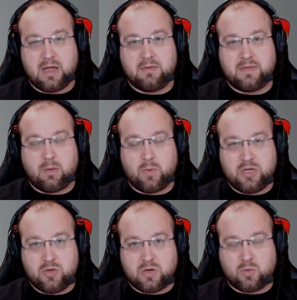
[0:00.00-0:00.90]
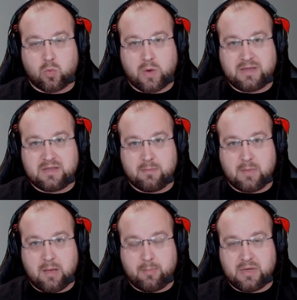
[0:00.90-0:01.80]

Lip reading: and that way you can rank them up